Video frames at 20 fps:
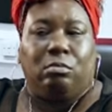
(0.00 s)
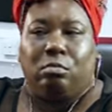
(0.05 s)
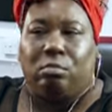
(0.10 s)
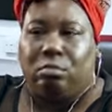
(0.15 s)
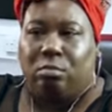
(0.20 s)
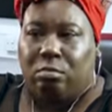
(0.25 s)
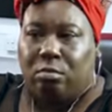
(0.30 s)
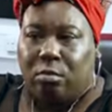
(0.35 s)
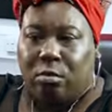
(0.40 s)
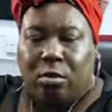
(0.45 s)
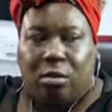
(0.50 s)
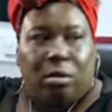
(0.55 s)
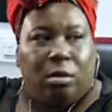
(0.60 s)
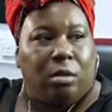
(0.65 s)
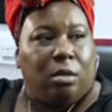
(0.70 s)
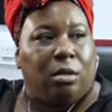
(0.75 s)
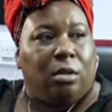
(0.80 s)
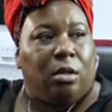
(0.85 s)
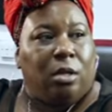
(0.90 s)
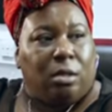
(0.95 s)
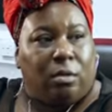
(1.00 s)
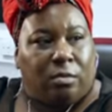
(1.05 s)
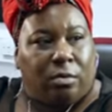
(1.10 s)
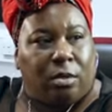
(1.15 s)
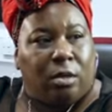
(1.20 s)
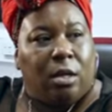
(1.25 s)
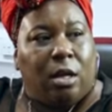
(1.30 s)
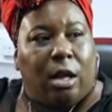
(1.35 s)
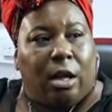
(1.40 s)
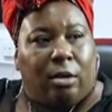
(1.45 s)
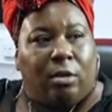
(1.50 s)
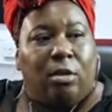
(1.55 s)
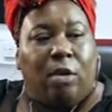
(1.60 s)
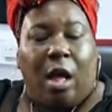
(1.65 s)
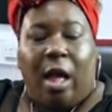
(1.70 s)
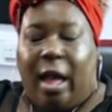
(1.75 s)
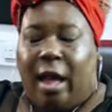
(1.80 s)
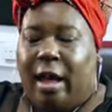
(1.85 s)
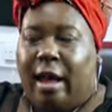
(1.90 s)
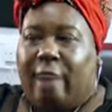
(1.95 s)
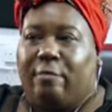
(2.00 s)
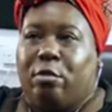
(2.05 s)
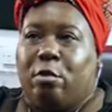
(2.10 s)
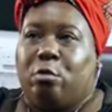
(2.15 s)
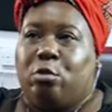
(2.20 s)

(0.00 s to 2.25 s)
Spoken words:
Like we need to appreciate each other.